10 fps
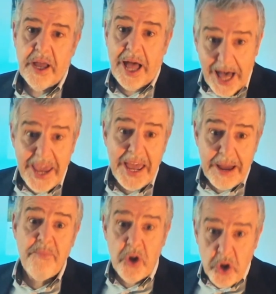I
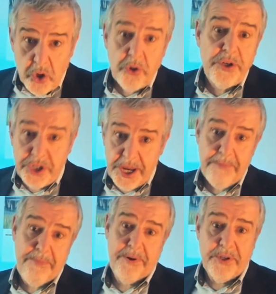am the good
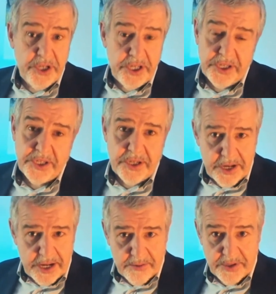shepherd, Jesus
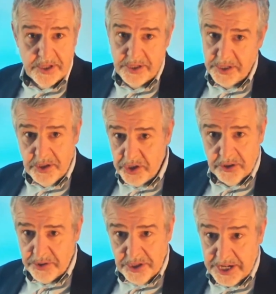announces in
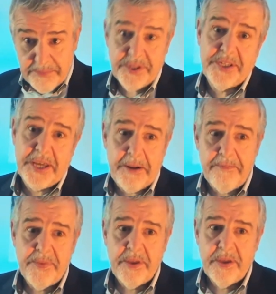John chapter 10.
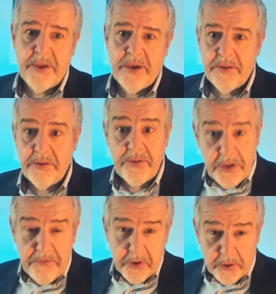The
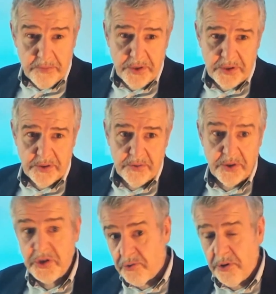thief comes to
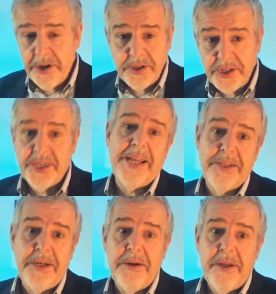destroy and
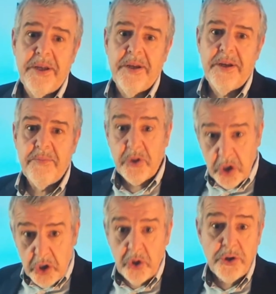scatter, but
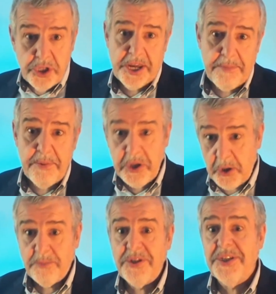the good shepherd
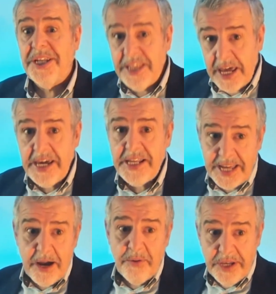comes to lay
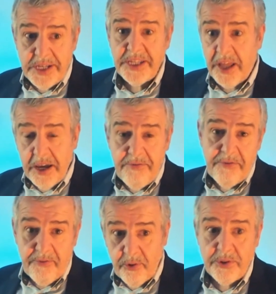down his life
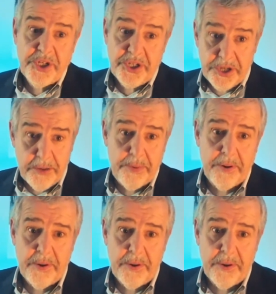for the sheep.